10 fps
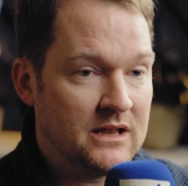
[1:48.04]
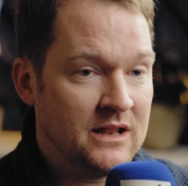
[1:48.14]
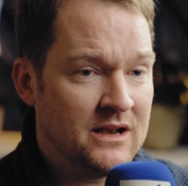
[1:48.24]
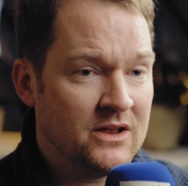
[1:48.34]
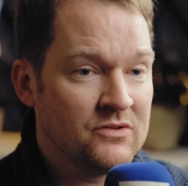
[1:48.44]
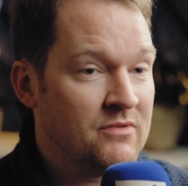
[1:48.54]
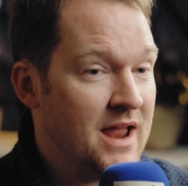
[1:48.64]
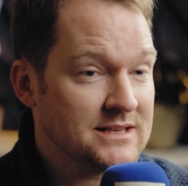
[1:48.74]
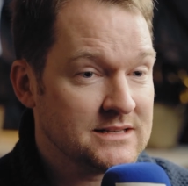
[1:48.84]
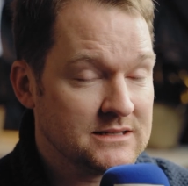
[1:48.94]
And then I
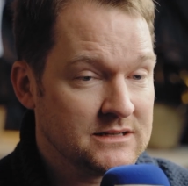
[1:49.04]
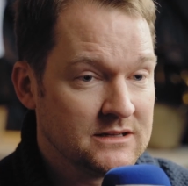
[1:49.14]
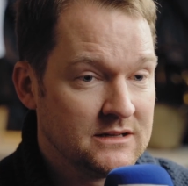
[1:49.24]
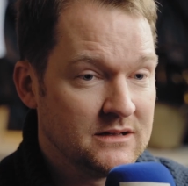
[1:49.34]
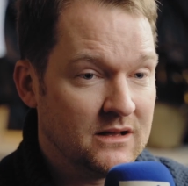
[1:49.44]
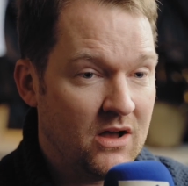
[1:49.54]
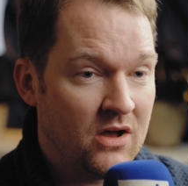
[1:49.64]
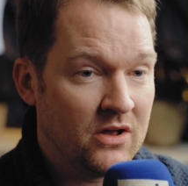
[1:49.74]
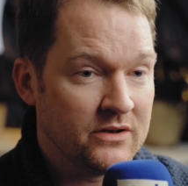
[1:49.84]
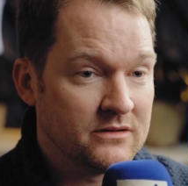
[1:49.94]
rest
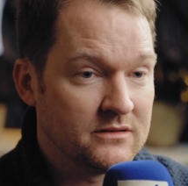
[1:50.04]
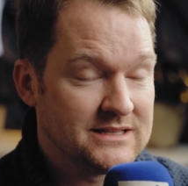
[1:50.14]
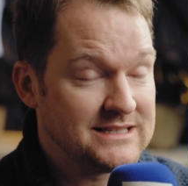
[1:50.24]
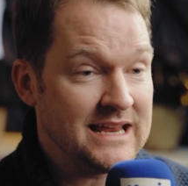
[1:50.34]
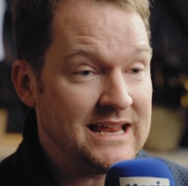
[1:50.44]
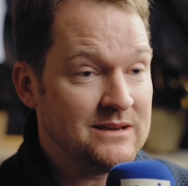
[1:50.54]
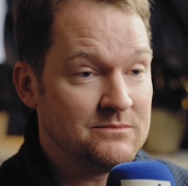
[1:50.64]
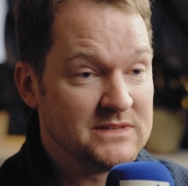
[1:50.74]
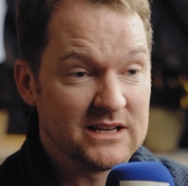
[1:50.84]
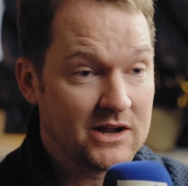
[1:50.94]
on
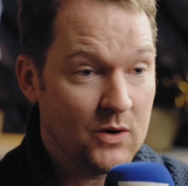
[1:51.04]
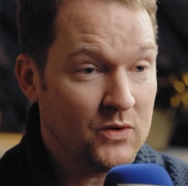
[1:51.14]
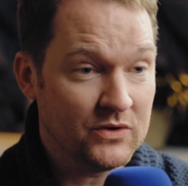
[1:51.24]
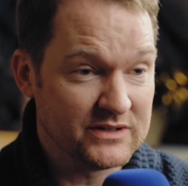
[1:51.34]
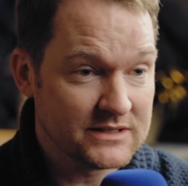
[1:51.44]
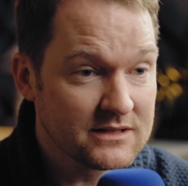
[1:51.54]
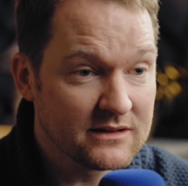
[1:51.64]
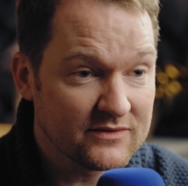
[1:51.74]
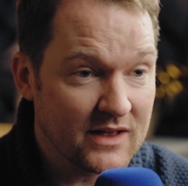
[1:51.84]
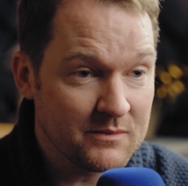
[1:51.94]
steamed chords,
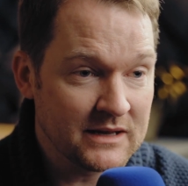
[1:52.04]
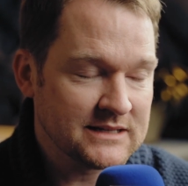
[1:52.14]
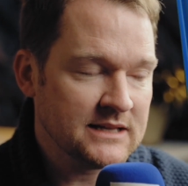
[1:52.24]
if that makes